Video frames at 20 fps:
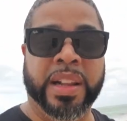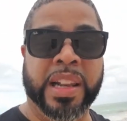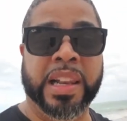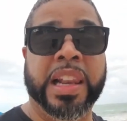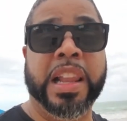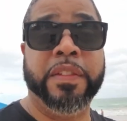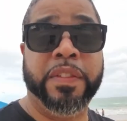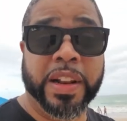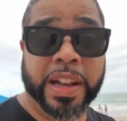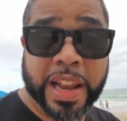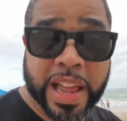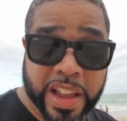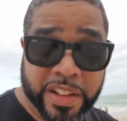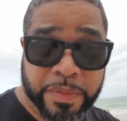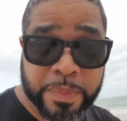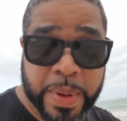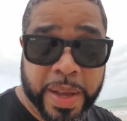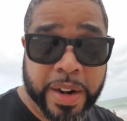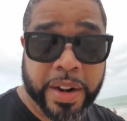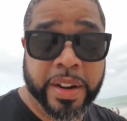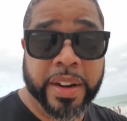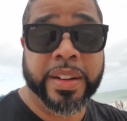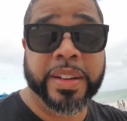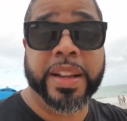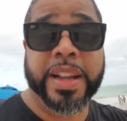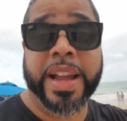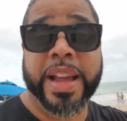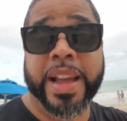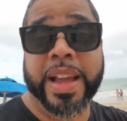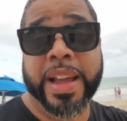living life better
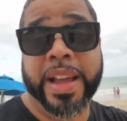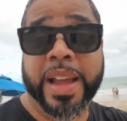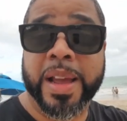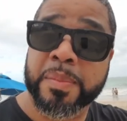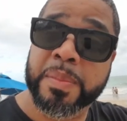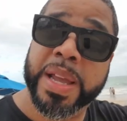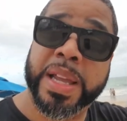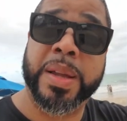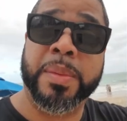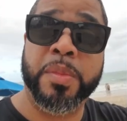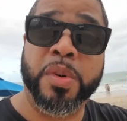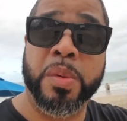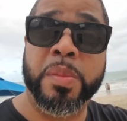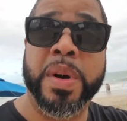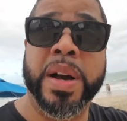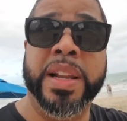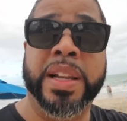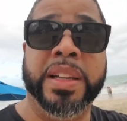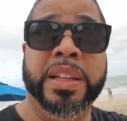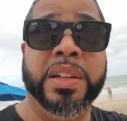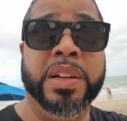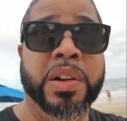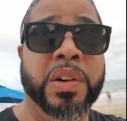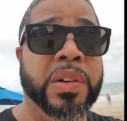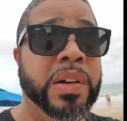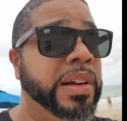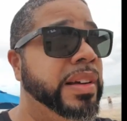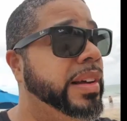just making more money, you know?